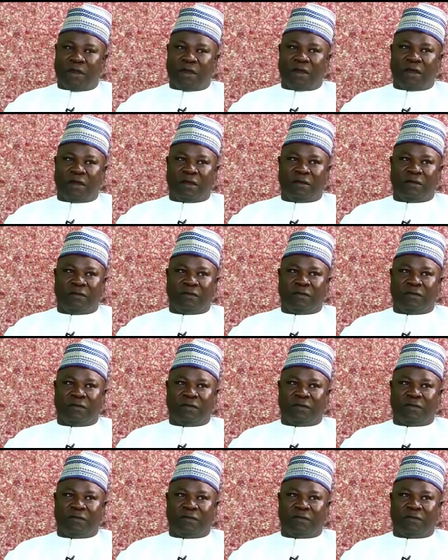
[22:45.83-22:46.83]
Ah,
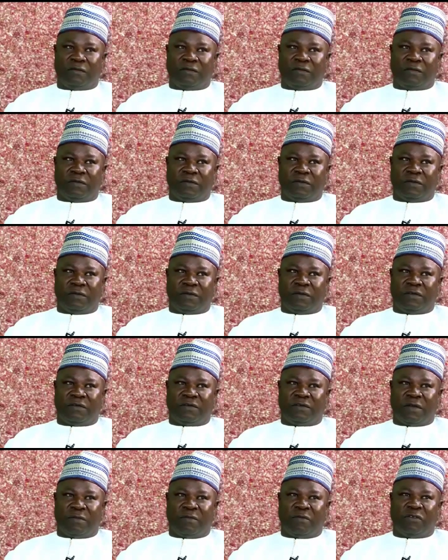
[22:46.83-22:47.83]

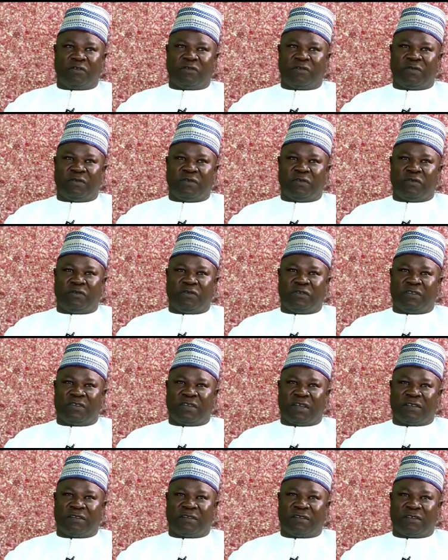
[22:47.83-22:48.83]
this, most of those
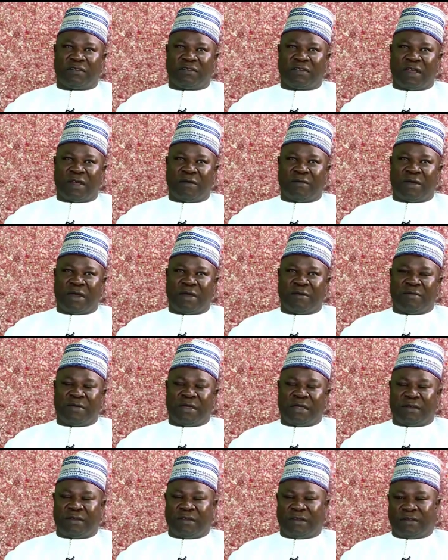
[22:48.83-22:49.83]
disasters are
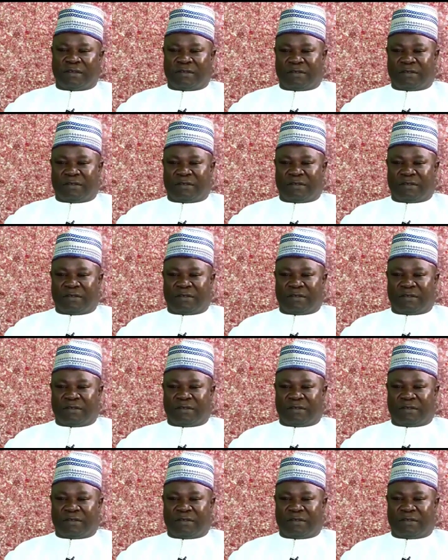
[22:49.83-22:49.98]
man-made